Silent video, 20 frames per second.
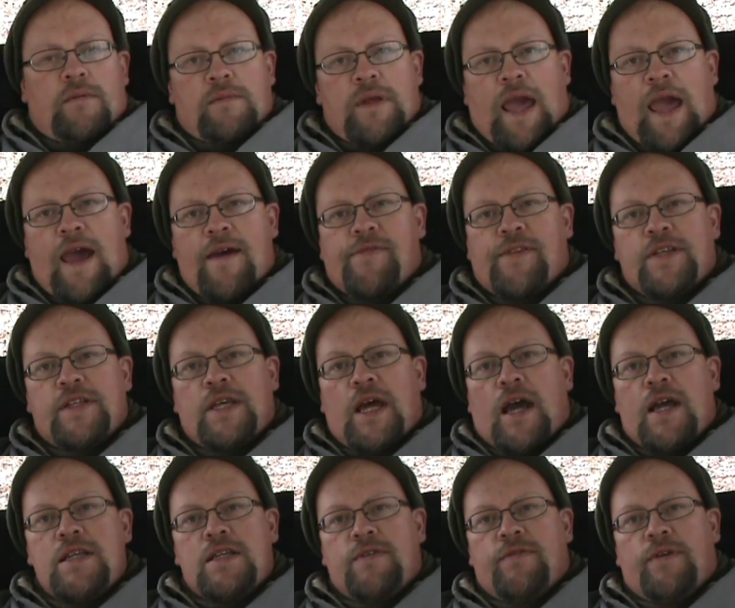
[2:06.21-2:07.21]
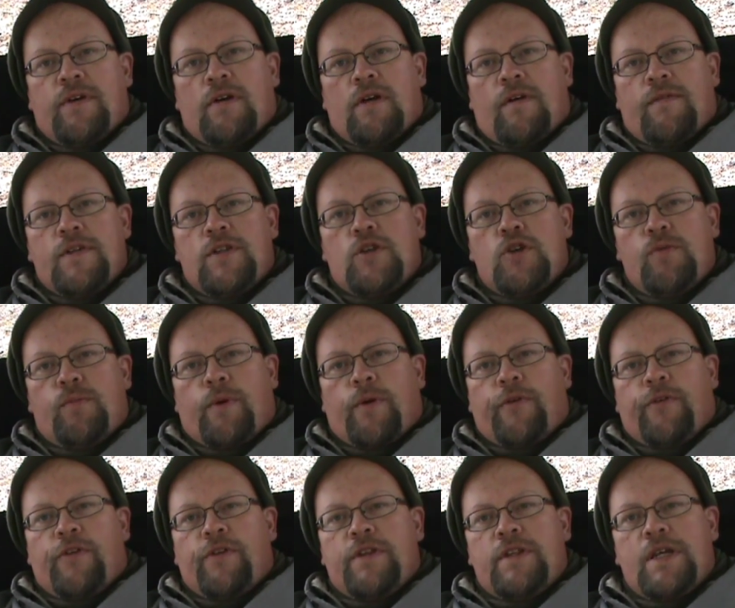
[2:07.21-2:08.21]
half the size of a
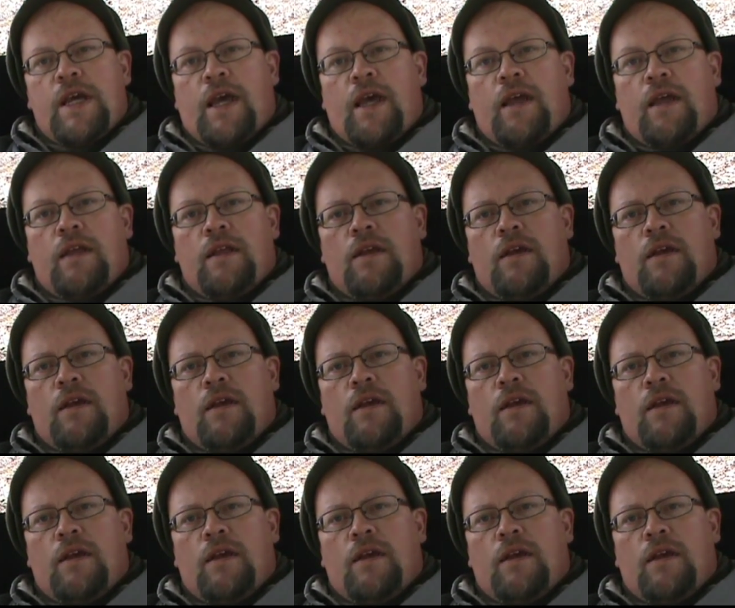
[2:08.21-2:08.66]
two-person tent.